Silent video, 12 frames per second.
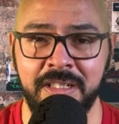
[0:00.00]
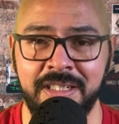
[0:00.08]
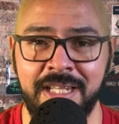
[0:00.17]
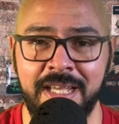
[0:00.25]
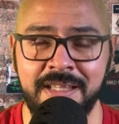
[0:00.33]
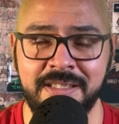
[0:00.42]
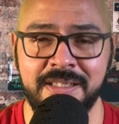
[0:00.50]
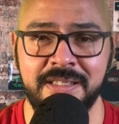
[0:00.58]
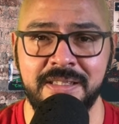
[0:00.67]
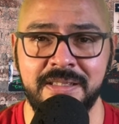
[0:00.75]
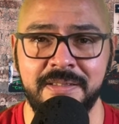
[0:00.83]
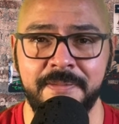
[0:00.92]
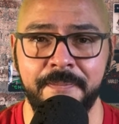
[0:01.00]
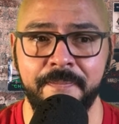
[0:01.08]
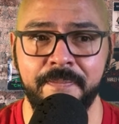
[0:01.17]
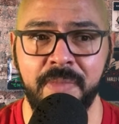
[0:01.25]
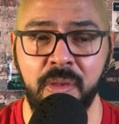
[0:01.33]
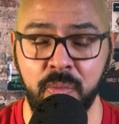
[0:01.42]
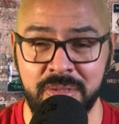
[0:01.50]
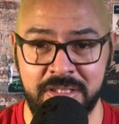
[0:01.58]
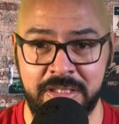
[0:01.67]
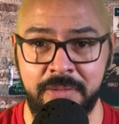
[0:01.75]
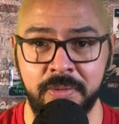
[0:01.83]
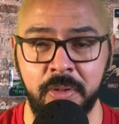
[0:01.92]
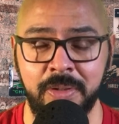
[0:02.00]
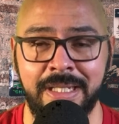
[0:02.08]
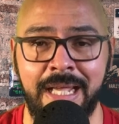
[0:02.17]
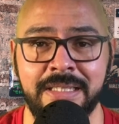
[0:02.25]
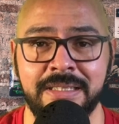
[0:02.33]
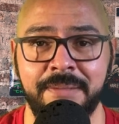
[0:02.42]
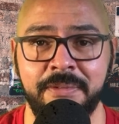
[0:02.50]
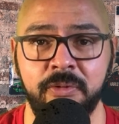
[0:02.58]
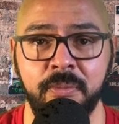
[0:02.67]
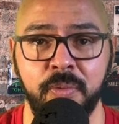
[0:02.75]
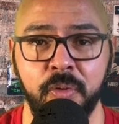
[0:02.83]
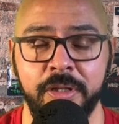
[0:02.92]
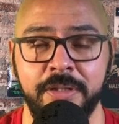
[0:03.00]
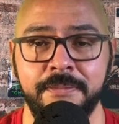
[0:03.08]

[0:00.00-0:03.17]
deaths was 0 the last time they reported.